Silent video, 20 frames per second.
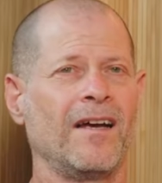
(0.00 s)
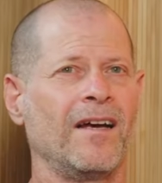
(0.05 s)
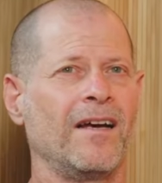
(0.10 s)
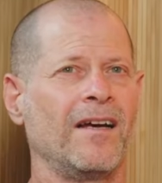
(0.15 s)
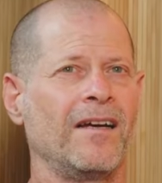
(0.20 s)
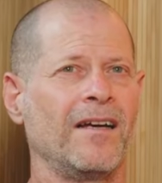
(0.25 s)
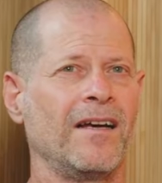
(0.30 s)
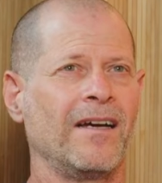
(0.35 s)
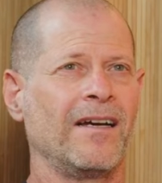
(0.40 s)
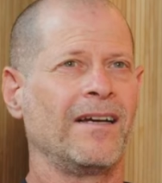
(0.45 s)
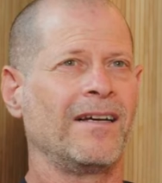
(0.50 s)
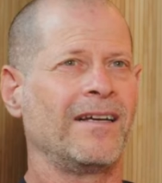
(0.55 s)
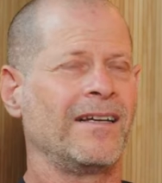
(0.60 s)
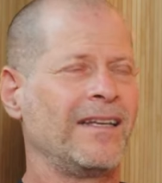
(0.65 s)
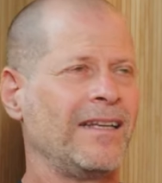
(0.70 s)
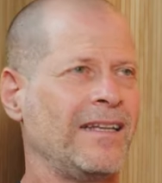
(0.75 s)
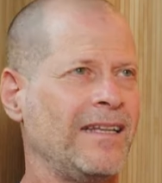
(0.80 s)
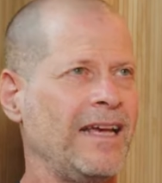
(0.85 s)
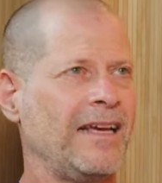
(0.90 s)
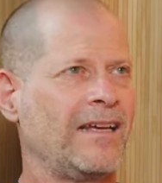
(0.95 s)
Uh,
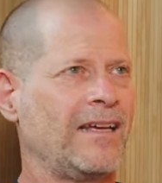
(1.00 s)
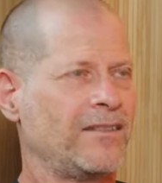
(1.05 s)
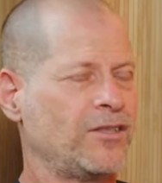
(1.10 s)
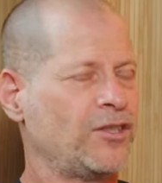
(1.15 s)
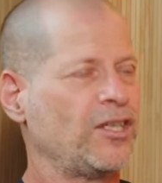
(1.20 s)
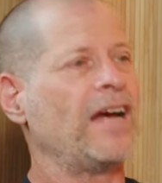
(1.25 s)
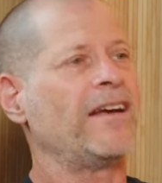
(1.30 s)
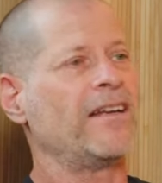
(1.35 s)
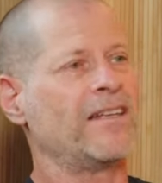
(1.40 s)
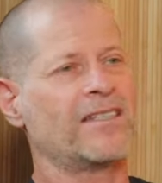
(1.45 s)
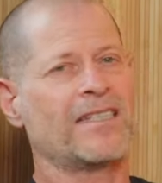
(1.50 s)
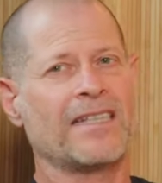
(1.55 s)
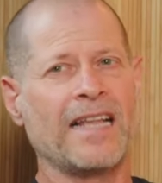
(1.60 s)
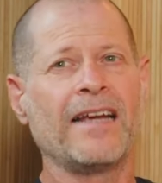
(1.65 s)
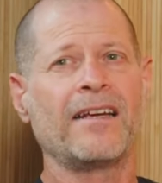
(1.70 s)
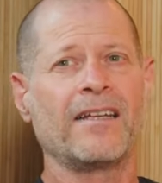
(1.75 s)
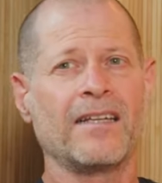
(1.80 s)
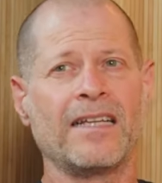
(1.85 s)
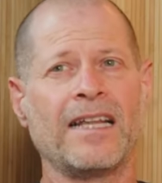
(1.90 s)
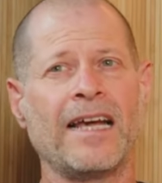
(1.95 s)
like giants
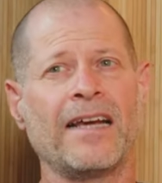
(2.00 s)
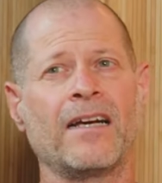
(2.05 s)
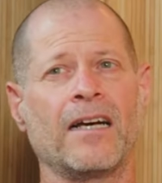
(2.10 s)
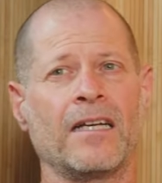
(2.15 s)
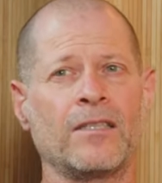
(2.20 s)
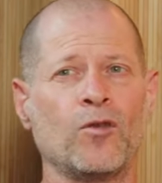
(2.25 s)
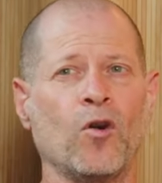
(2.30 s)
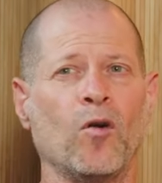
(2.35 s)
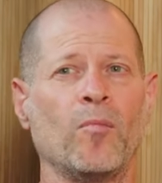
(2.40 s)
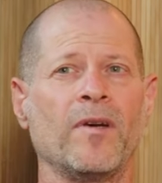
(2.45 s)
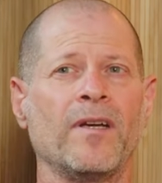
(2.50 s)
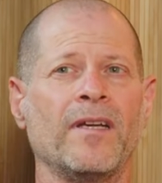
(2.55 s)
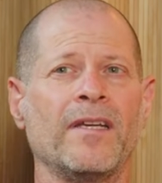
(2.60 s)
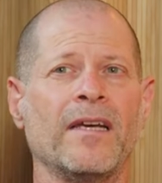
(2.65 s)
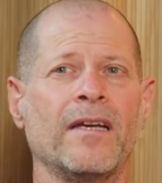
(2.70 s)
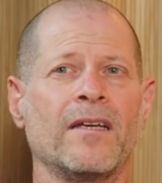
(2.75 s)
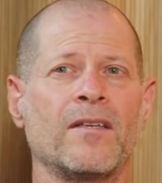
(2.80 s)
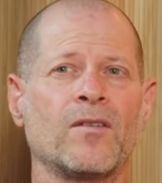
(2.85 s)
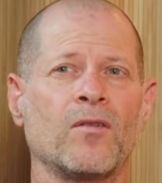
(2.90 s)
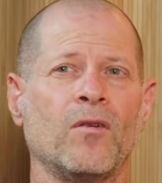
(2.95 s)
like like Adobe.
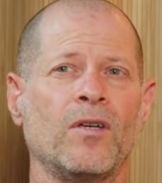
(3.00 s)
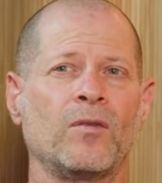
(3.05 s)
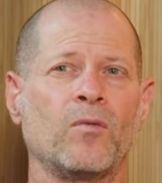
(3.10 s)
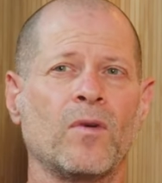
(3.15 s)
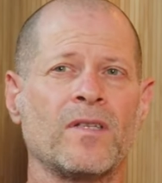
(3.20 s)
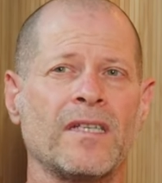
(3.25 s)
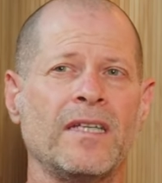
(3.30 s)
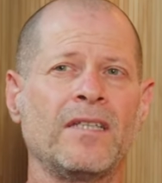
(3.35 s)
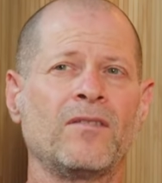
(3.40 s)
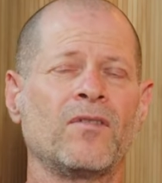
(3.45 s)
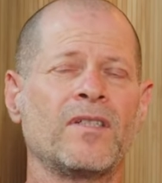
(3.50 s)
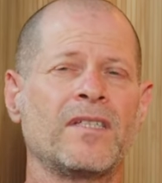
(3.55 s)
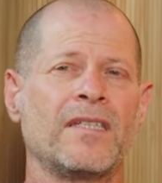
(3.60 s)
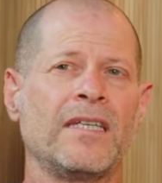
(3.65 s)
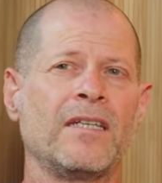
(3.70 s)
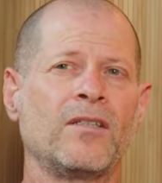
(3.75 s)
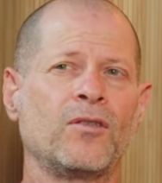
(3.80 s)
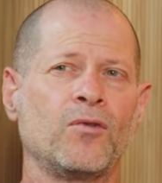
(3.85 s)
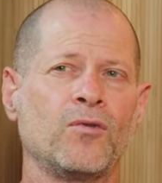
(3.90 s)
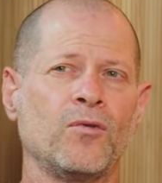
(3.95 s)
Yeah, so it was
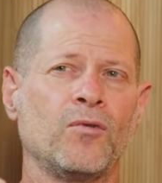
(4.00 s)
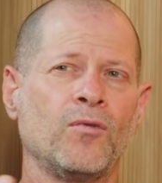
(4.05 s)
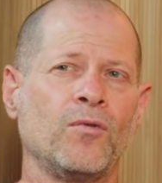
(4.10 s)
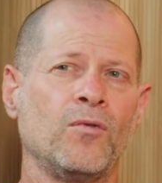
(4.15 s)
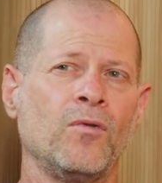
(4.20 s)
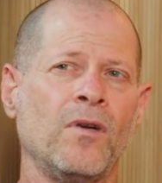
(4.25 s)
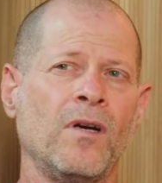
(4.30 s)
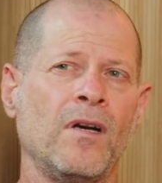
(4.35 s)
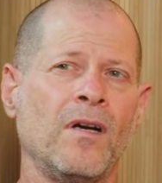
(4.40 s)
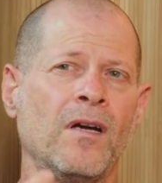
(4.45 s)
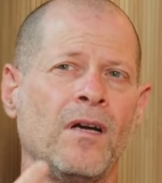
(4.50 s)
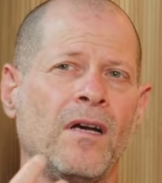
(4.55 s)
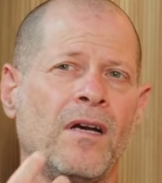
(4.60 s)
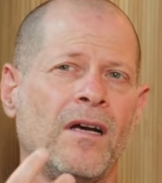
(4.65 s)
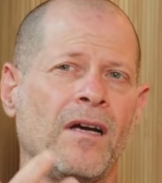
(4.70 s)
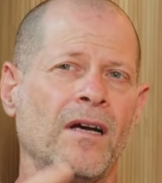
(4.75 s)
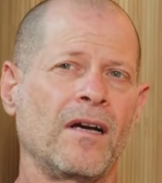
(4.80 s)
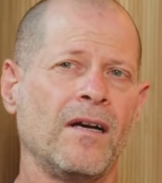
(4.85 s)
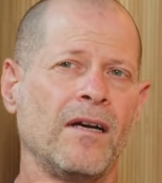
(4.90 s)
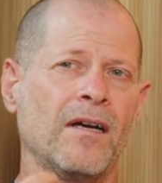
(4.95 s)
interesting to.
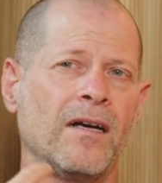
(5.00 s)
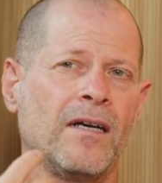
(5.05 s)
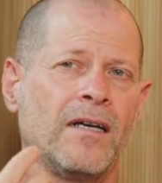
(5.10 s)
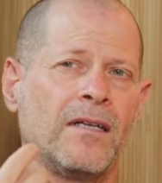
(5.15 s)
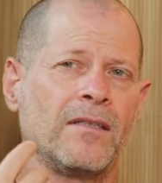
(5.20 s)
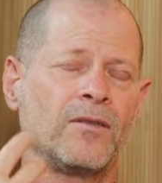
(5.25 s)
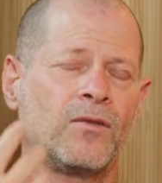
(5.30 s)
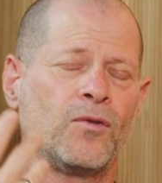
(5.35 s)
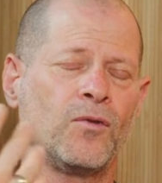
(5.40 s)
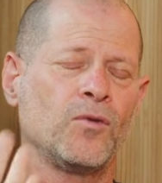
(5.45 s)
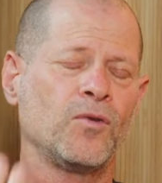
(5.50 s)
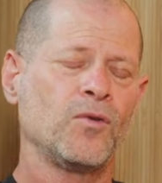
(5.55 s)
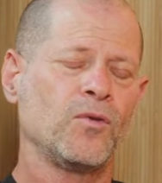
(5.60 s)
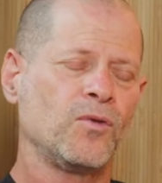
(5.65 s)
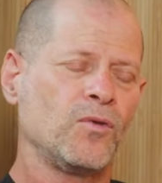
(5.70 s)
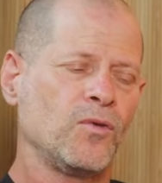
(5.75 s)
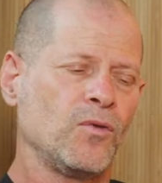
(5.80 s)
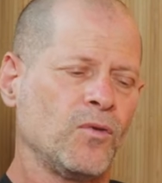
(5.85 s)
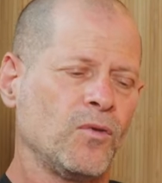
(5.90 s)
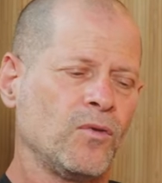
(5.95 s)
Uh,
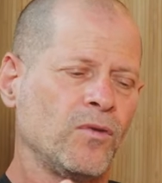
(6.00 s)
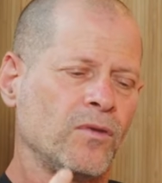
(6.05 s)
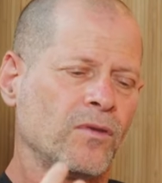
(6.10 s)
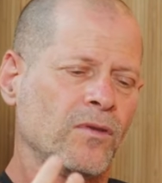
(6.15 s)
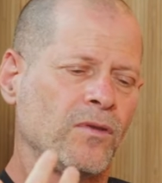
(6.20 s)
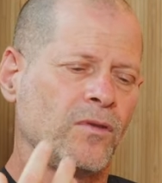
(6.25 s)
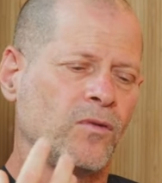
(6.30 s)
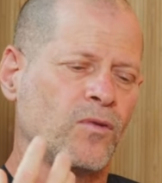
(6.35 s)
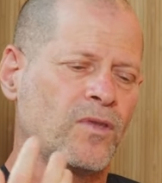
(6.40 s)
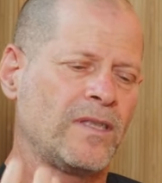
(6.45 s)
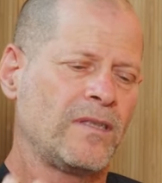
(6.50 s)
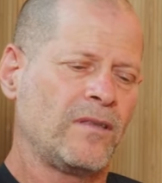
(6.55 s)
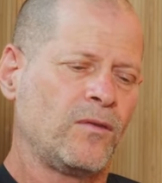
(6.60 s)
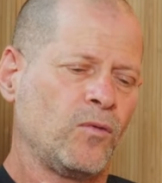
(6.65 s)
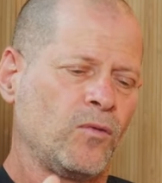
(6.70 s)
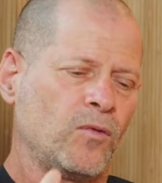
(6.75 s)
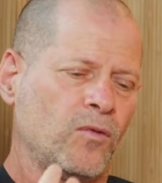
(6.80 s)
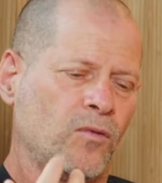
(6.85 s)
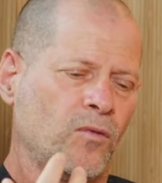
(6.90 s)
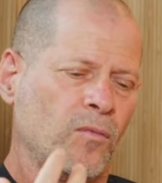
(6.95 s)
to, to to
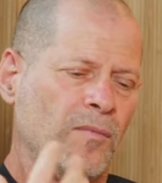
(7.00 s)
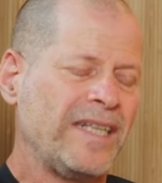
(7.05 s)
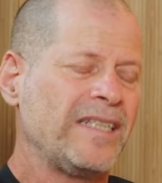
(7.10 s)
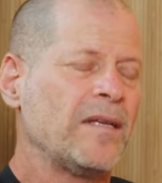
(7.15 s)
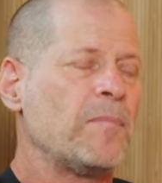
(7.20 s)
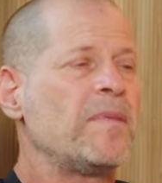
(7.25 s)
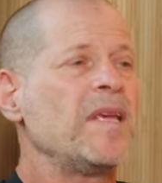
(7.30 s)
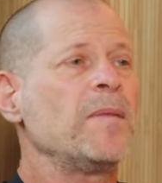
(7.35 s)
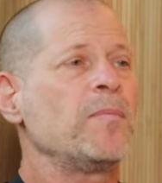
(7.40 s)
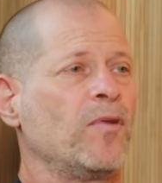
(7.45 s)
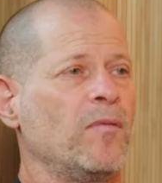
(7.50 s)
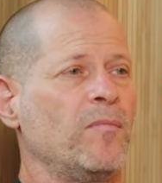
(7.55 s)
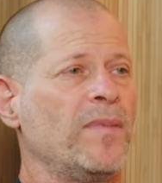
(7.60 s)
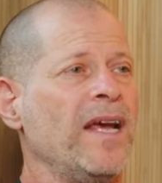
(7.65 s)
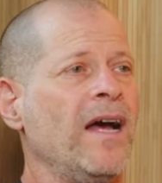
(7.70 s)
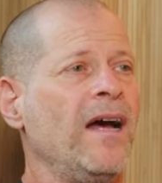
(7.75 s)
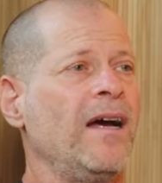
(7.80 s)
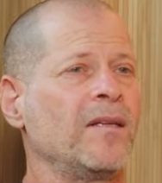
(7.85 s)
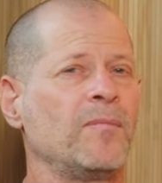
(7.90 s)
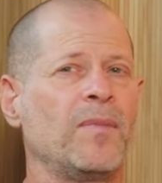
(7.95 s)
to meet the people
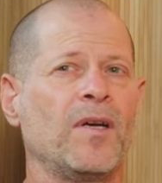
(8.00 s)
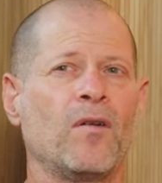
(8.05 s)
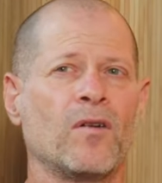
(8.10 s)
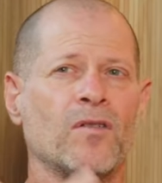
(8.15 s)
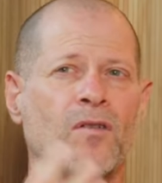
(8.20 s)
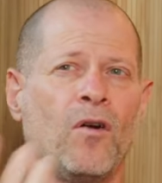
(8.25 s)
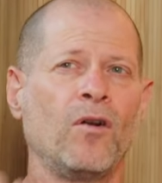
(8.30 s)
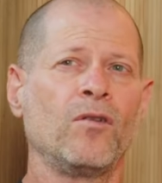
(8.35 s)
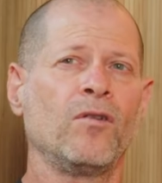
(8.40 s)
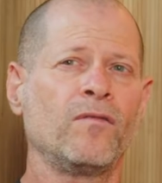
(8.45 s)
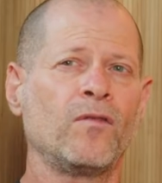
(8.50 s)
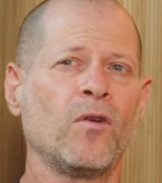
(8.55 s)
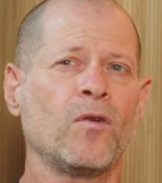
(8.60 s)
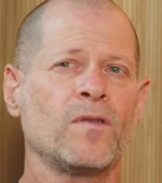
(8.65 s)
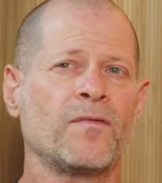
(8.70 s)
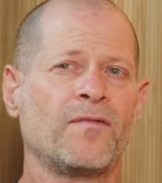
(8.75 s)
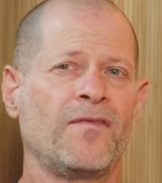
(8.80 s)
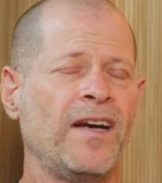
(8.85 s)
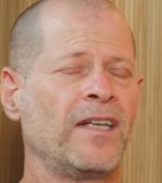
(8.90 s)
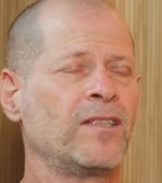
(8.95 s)
behind because all of
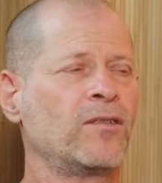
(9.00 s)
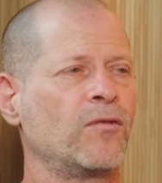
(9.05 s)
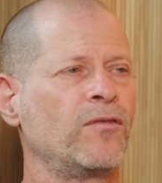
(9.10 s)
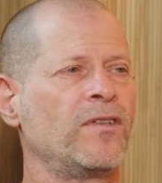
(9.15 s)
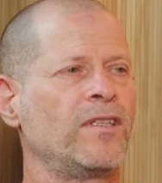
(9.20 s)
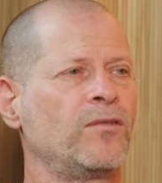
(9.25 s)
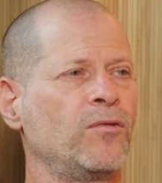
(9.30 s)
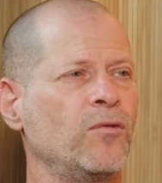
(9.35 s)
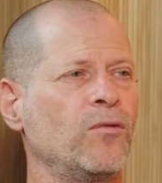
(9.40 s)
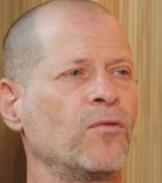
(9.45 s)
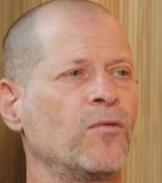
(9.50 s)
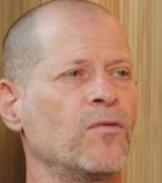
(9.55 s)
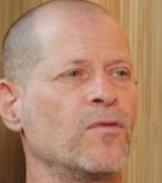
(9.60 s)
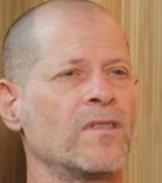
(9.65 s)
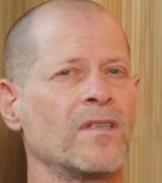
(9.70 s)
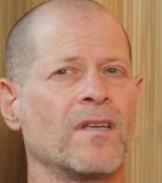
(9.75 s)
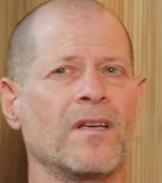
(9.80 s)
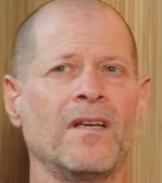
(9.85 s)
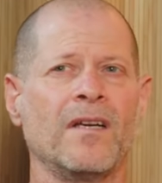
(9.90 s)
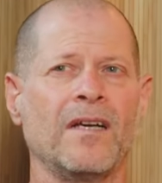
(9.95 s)
those factory
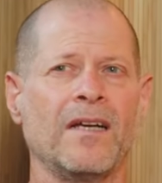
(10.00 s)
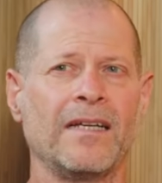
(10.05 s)
tours